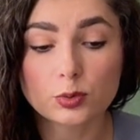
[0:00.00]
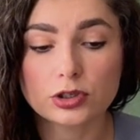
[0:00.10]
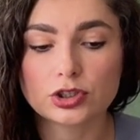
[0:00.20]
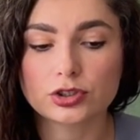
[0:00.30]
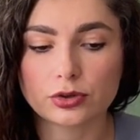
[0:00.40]

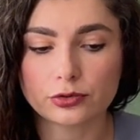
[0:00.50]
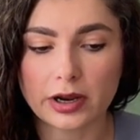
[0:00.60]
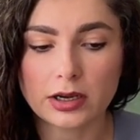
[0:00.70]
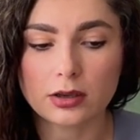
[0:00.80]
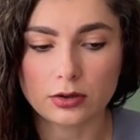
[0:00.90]
which is
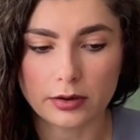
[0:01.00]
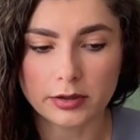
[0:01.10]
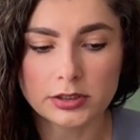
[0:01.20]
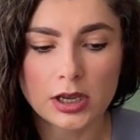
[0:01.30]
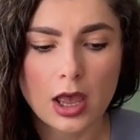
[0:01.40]
already
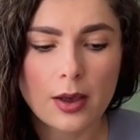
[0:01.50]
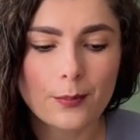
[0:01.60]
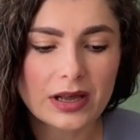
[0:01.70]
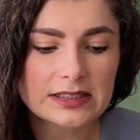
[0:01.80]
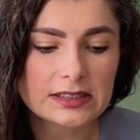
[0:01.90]
good,
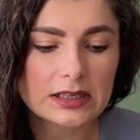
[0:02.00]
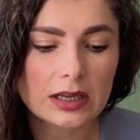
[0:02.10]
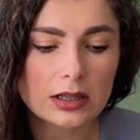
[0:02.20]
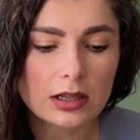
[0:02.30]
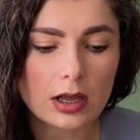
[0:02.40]
but
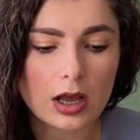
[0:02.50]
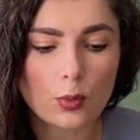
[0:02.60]
still